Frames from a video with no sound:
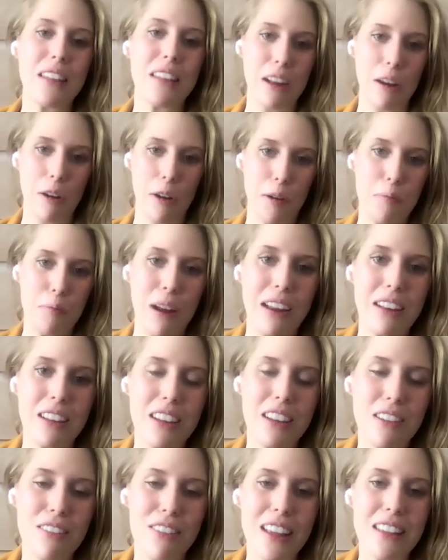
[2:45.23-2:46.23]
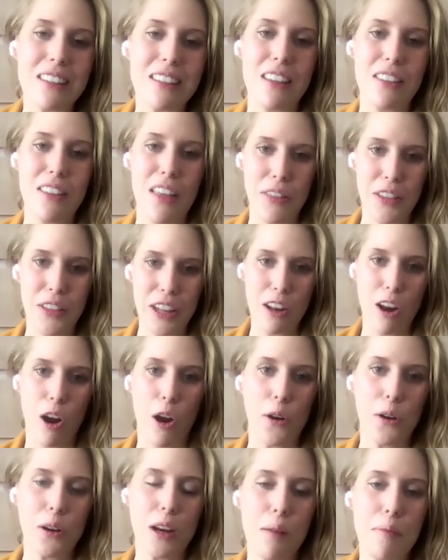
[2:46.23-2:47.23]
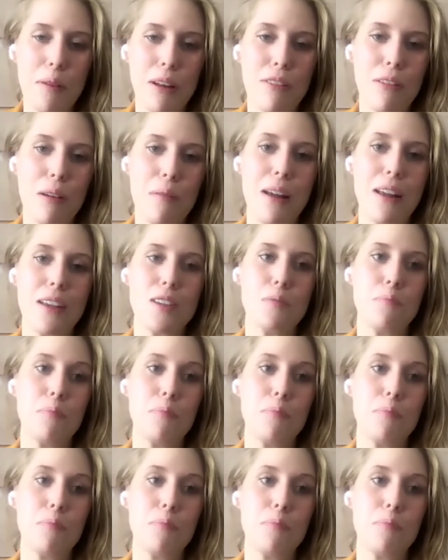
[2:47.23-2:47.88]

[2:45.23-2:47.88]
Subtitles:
they are branded events and that they are coming from us.